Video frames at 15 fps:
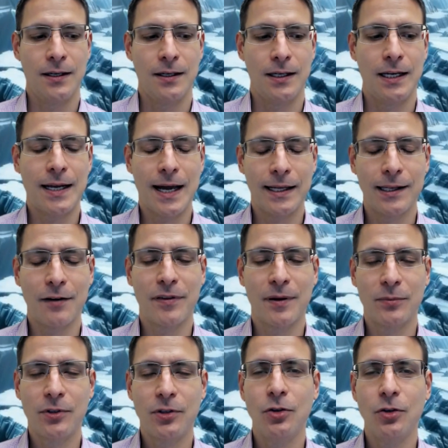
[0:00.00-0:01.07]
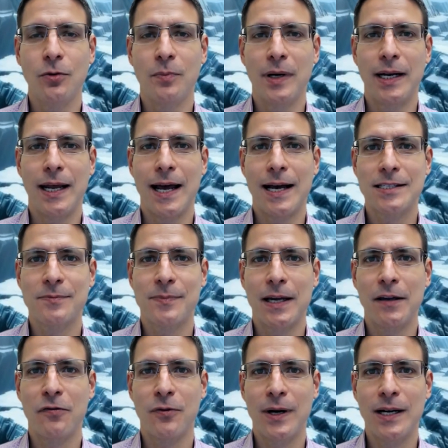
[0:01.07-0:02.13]
And I love them too, but as my
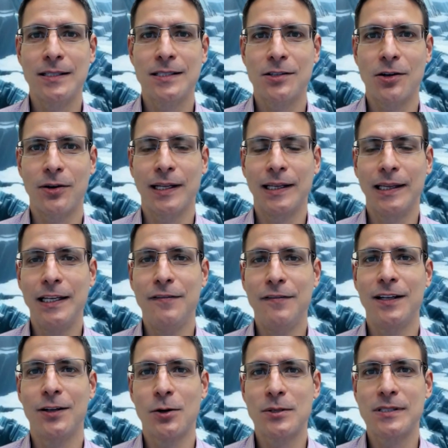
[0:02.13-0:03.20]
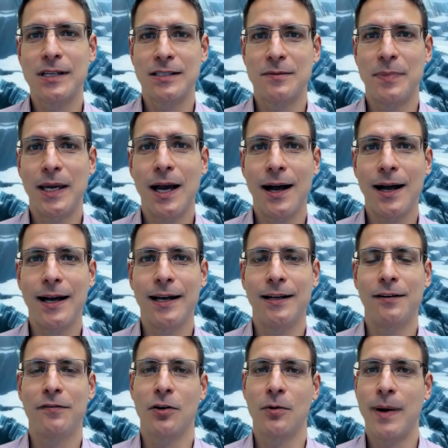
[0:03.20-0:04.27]
friends started leaving those things behind
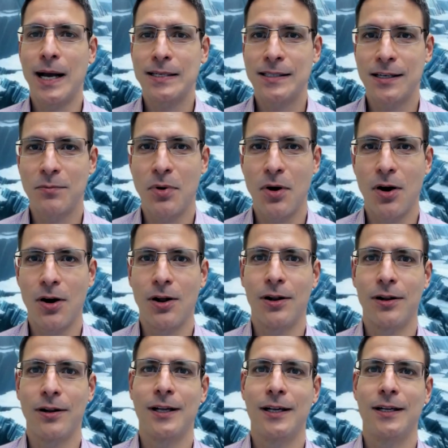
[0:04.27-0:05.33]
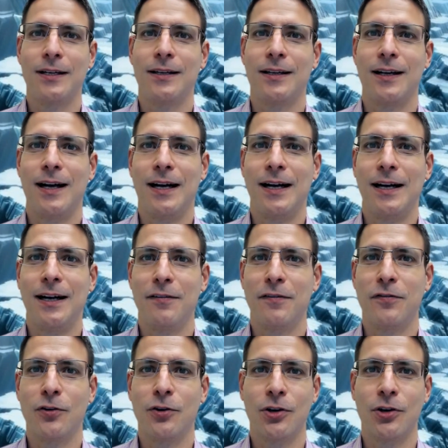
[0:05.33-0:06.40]
for basketball,
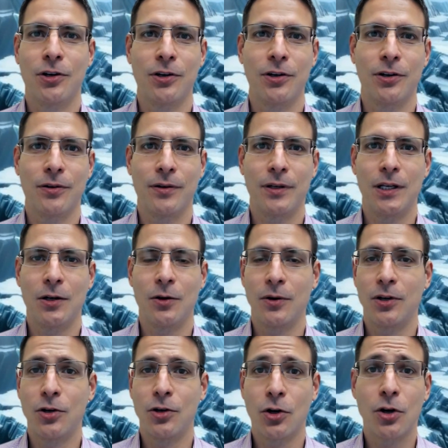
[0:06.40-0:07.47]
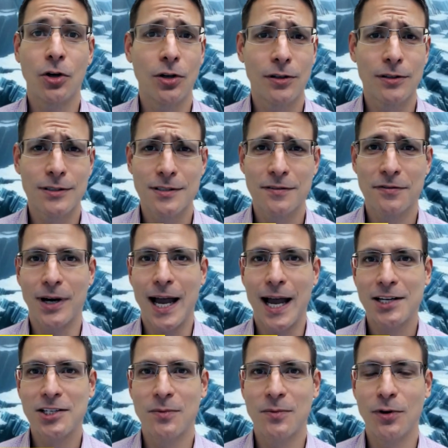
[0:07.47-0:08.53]
for, you know, girls, for
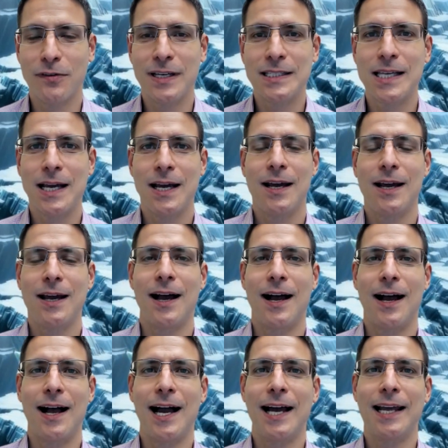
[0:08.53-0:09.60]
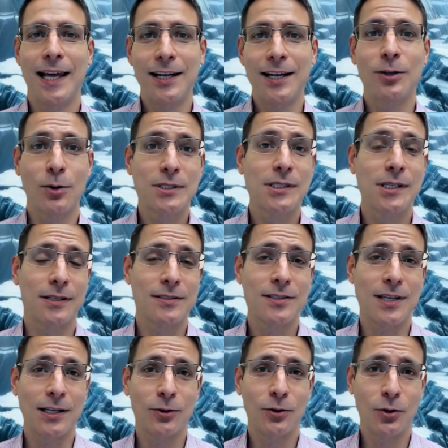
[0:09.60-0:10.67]
action movies, I liked those things
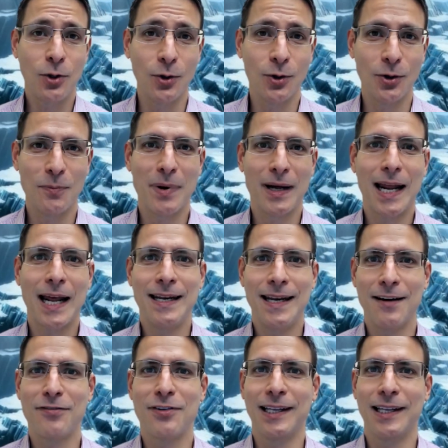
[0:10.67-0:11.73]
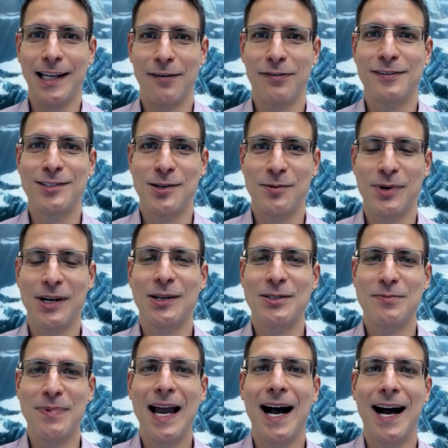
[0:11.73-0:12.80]
too, but I never left superheroes
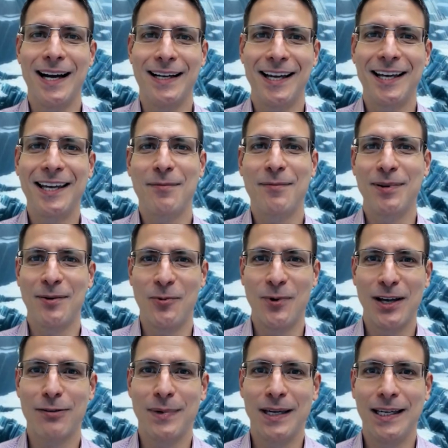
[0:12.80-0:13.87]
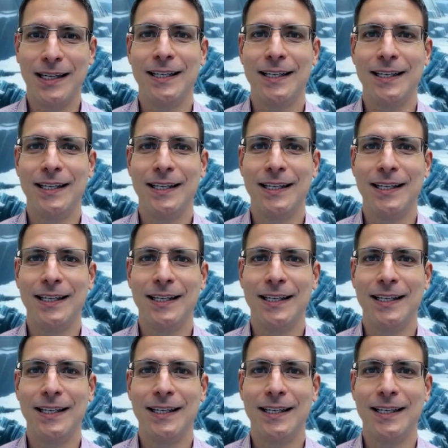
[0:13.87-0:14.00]
behind. I kept them with me.